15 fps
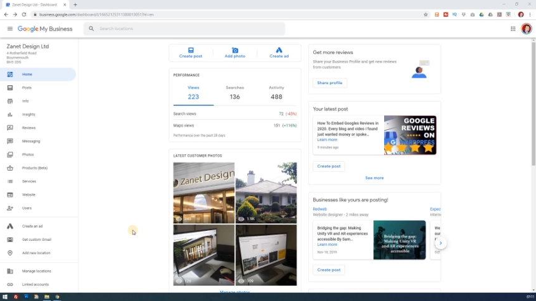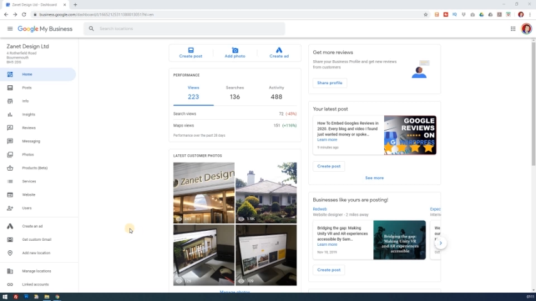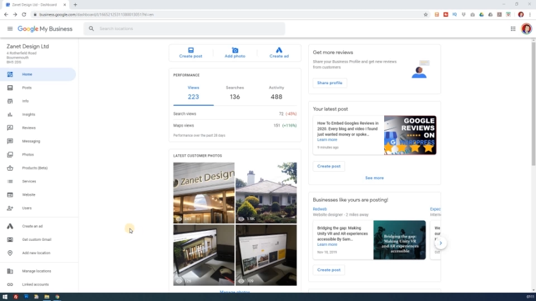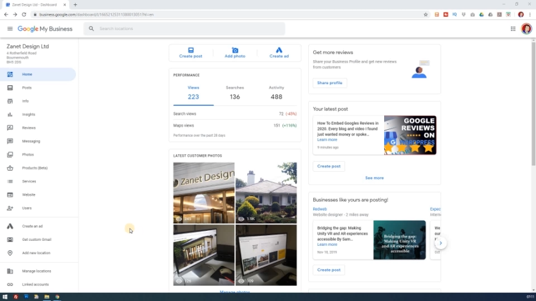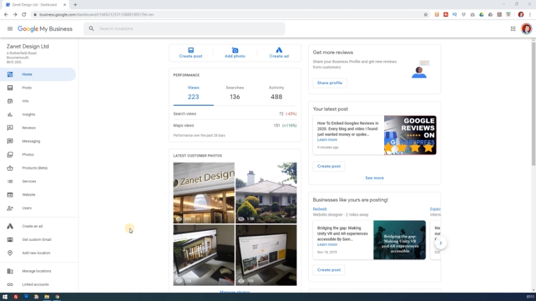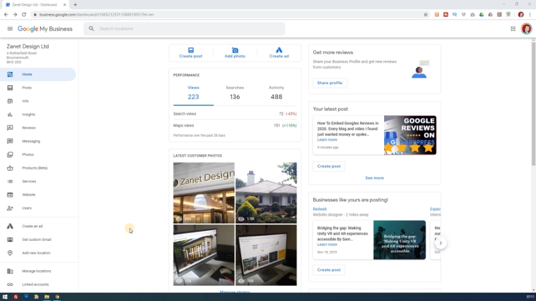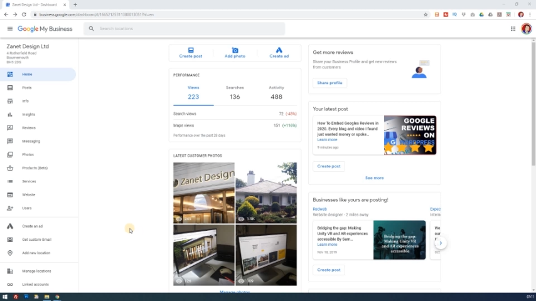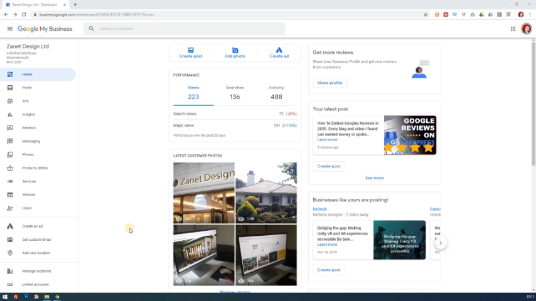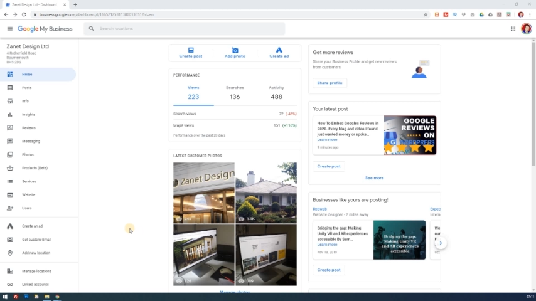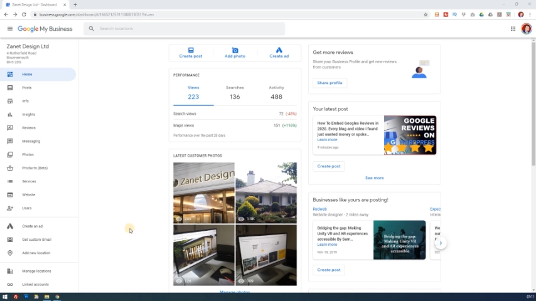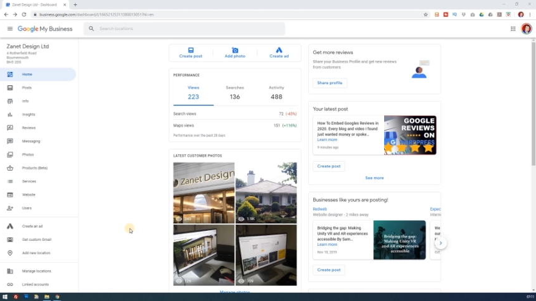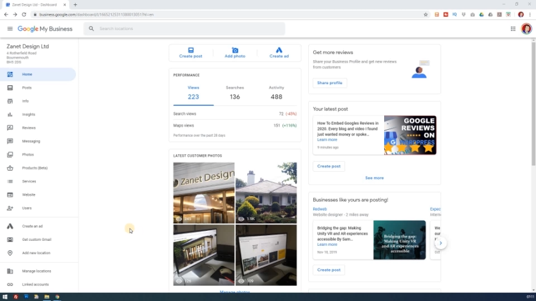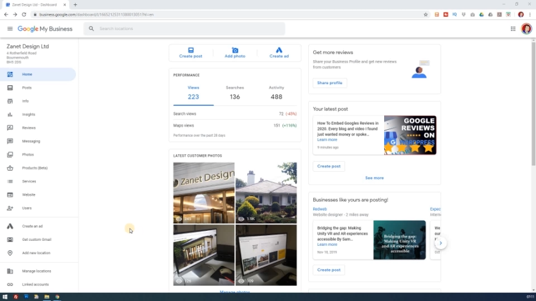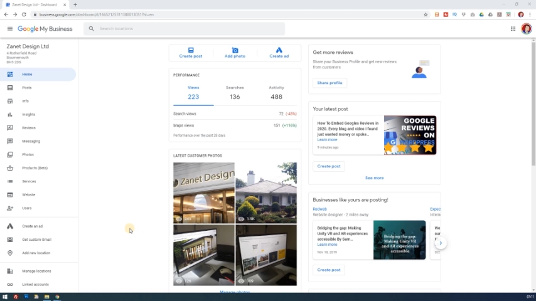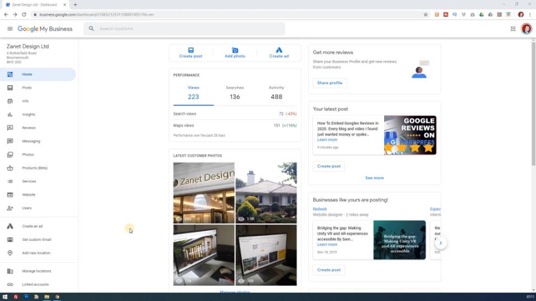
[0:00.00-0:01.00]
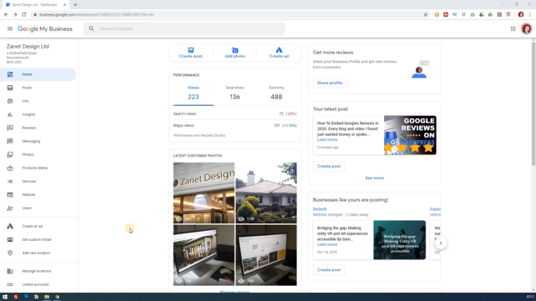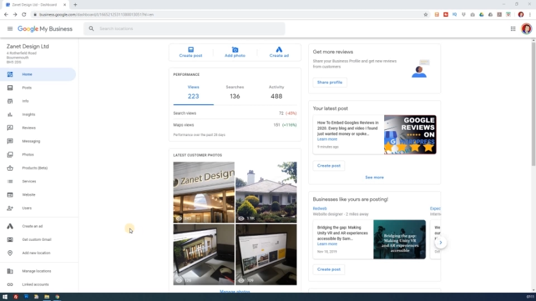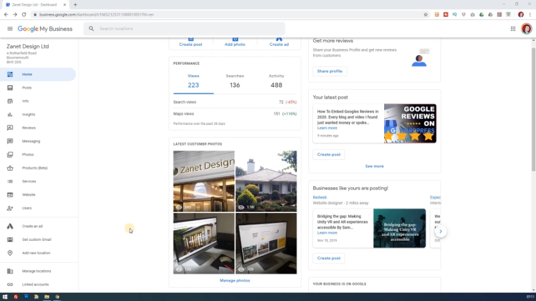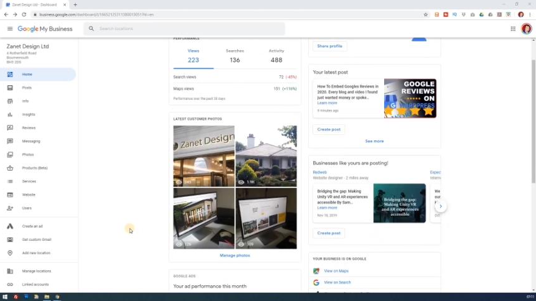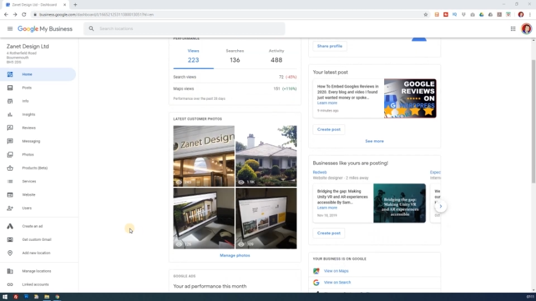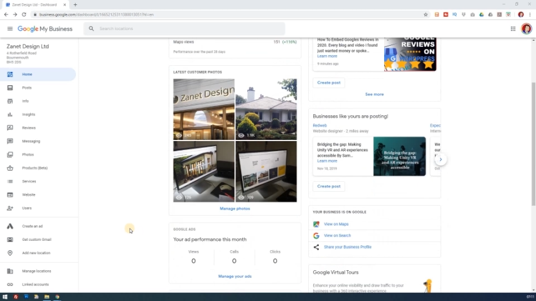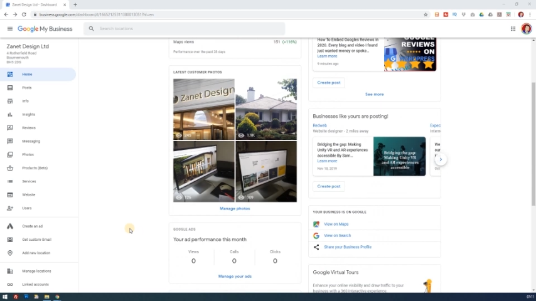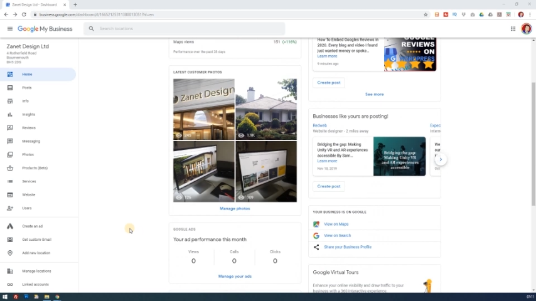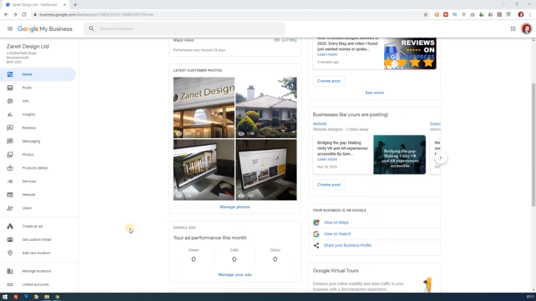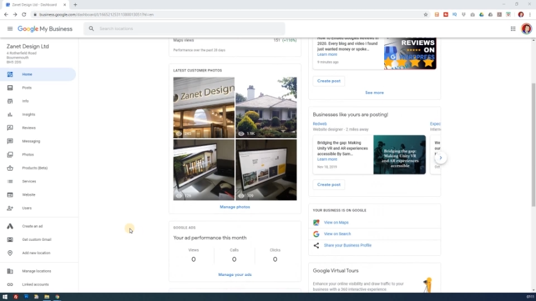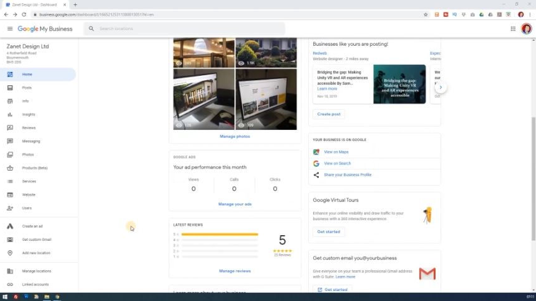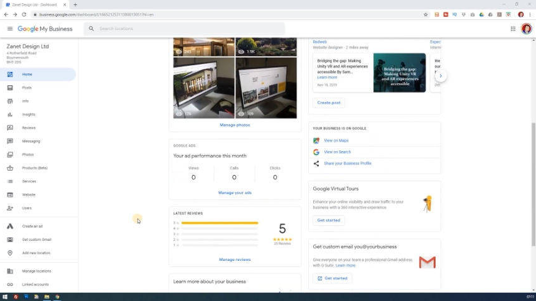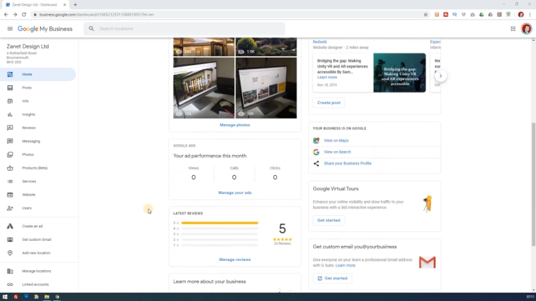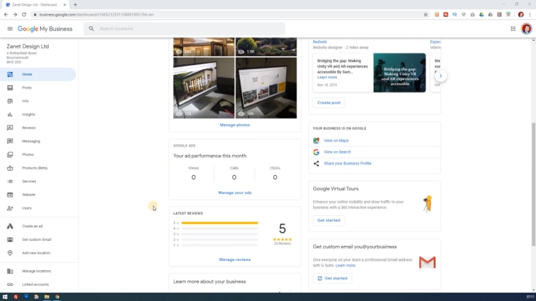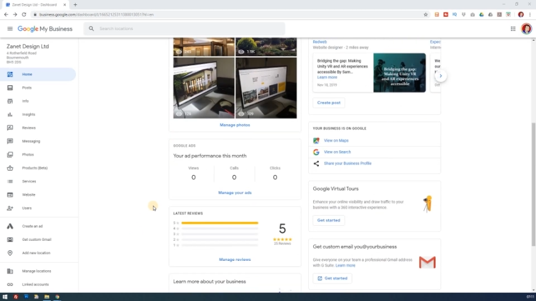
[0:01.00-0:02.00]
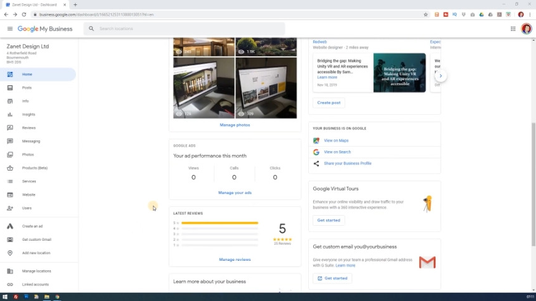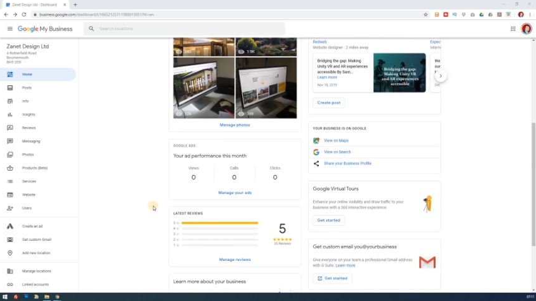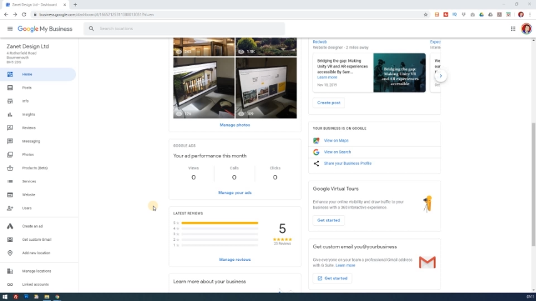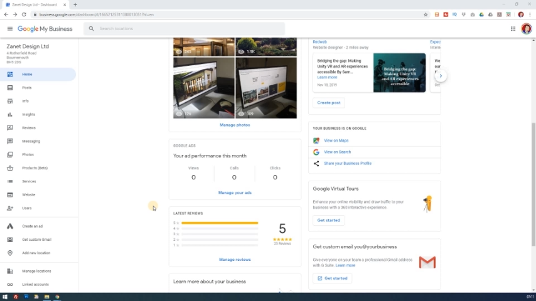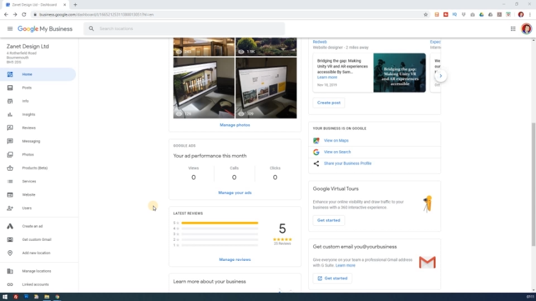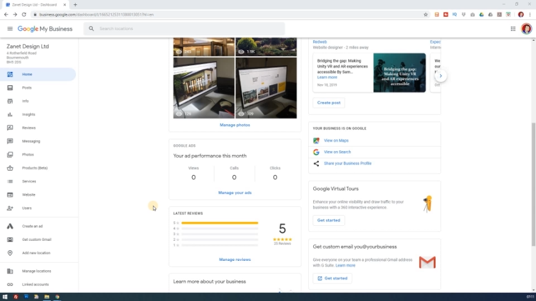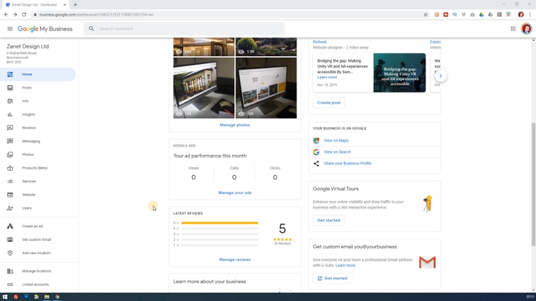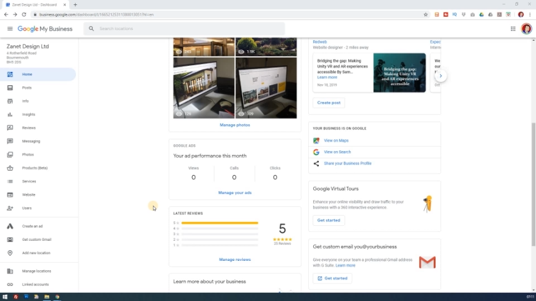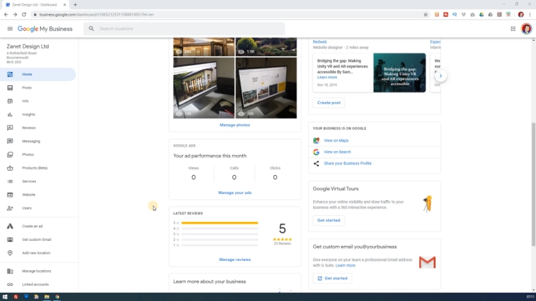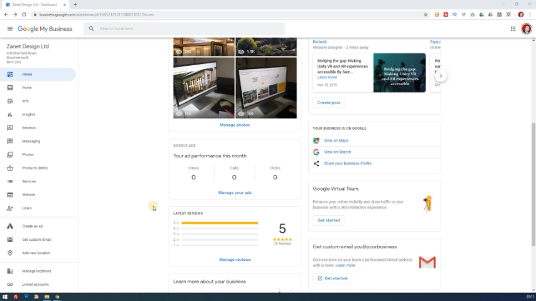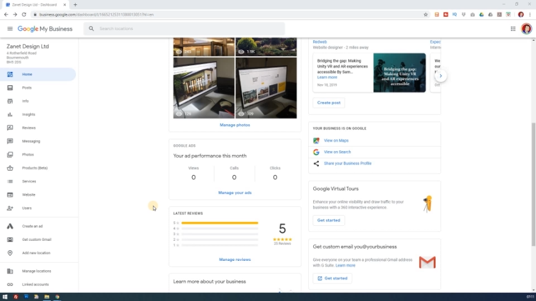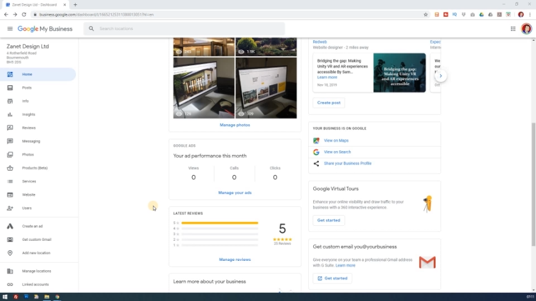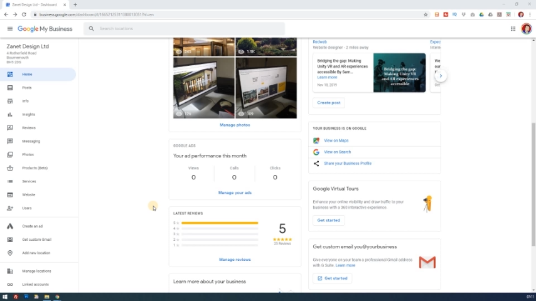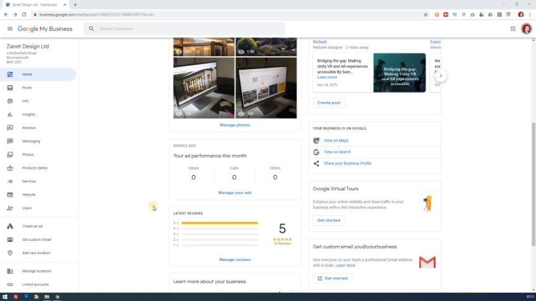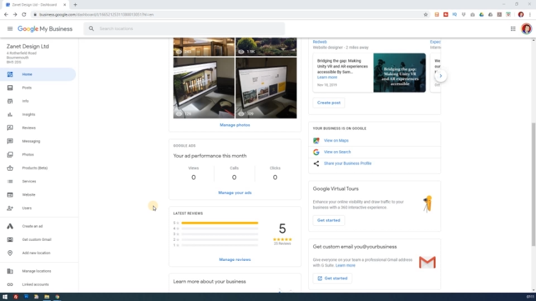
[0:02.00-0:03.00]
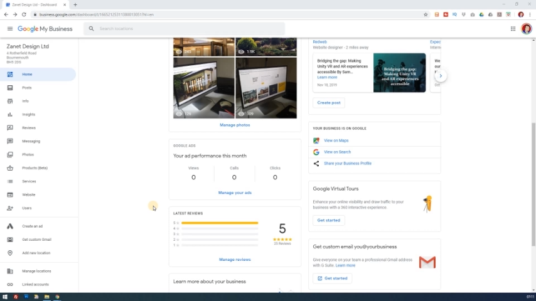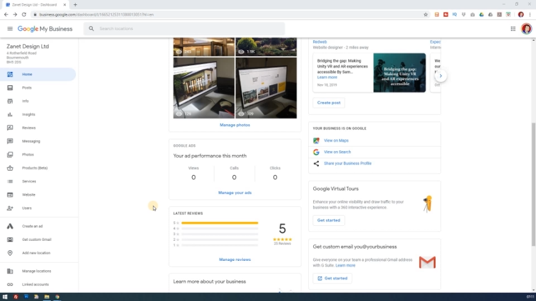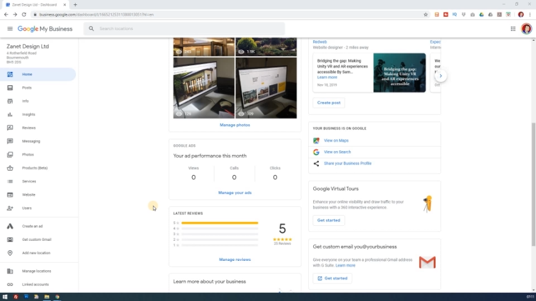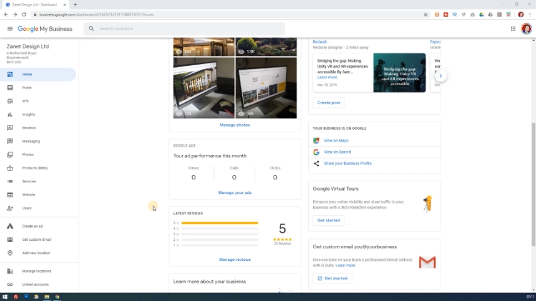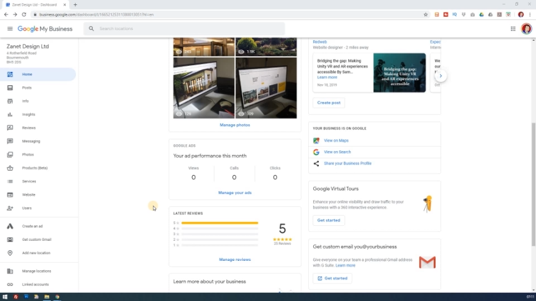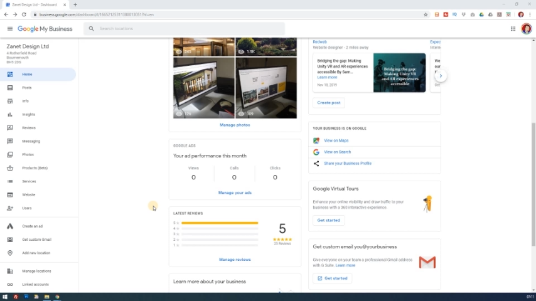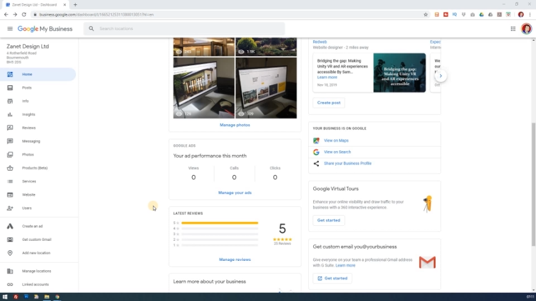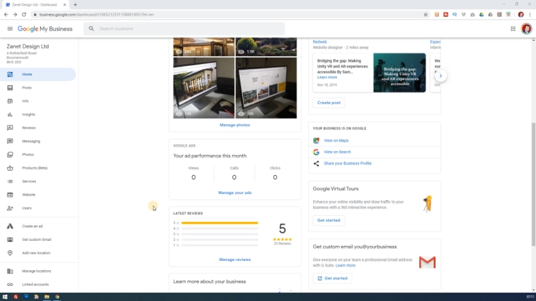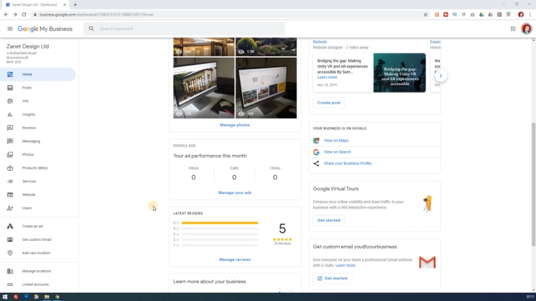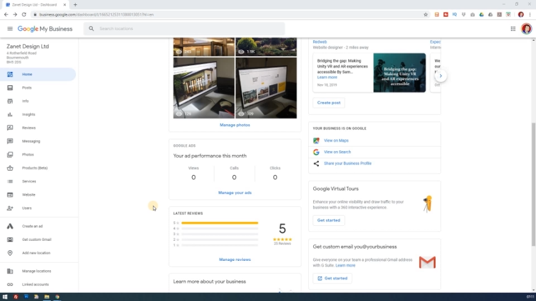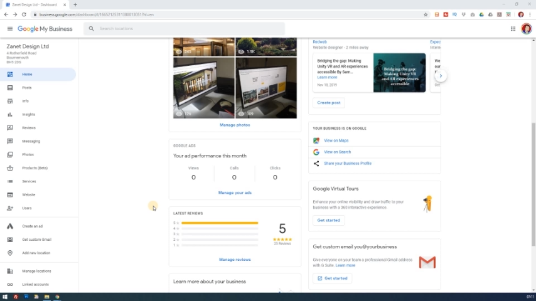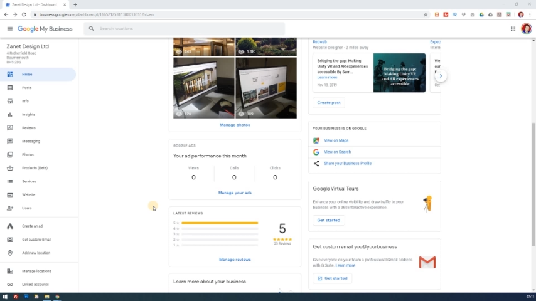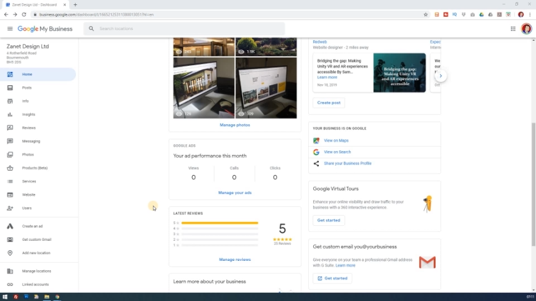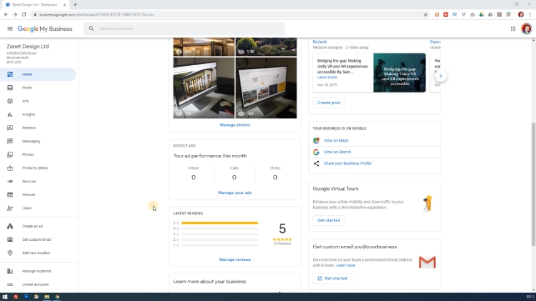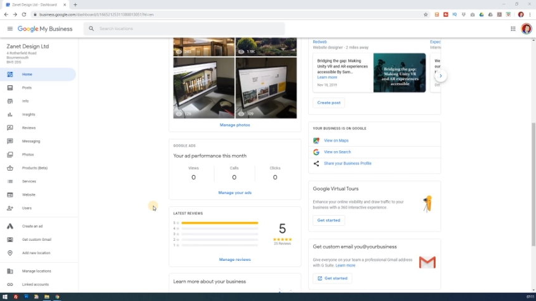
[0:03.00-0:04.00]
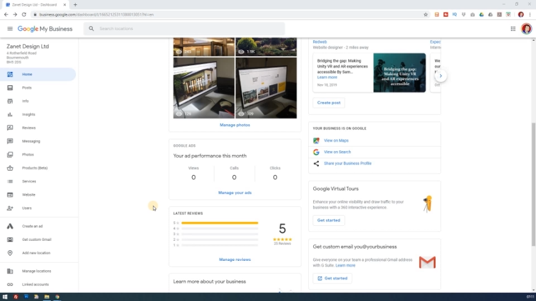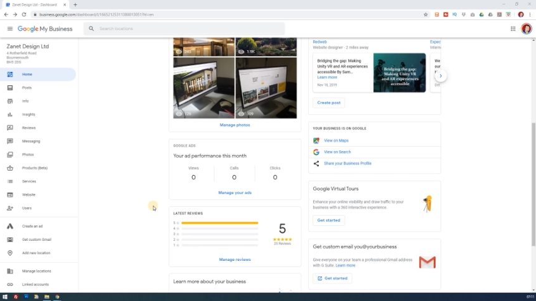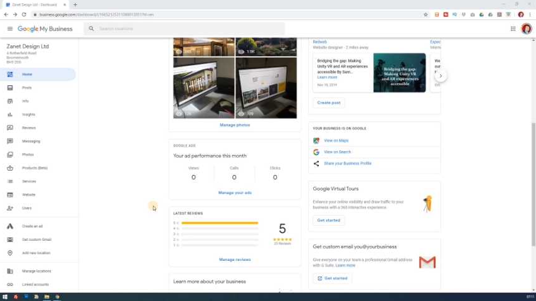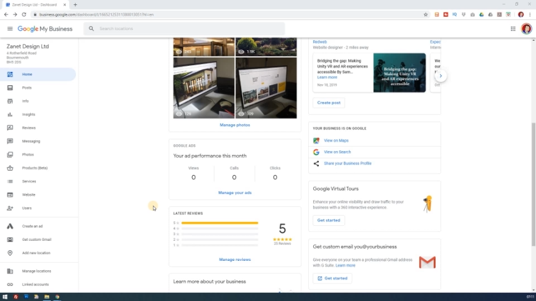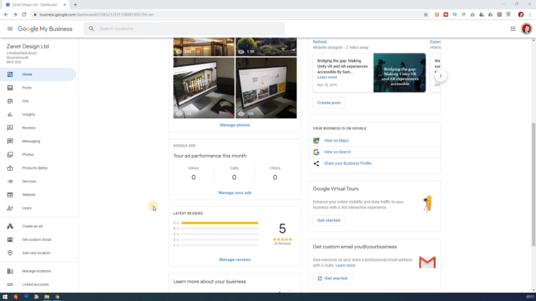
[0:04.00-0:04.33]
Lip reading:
[unreadable: no face in view]